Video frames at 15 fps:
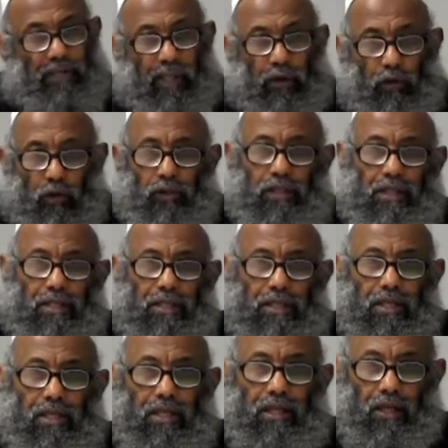there are losses
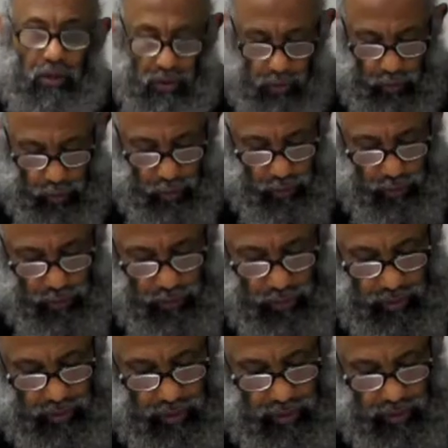or
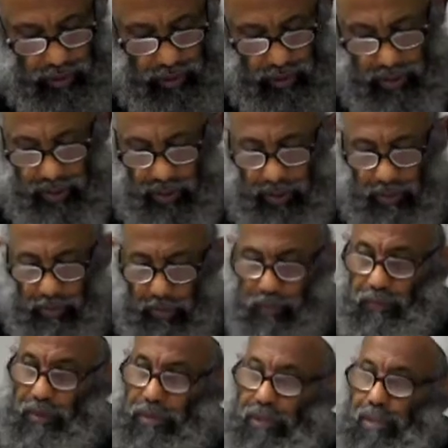
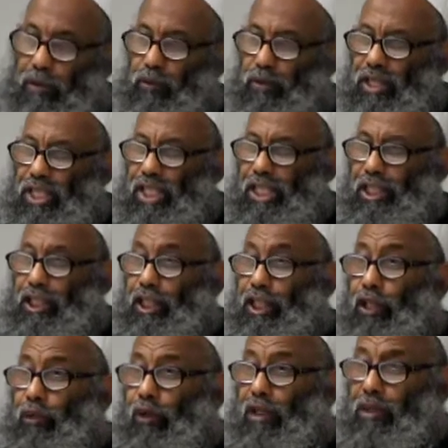profits, it will be shared
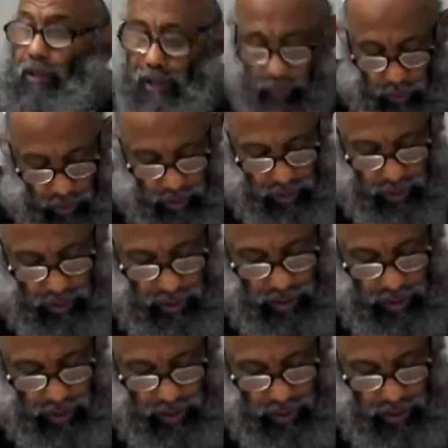equally by all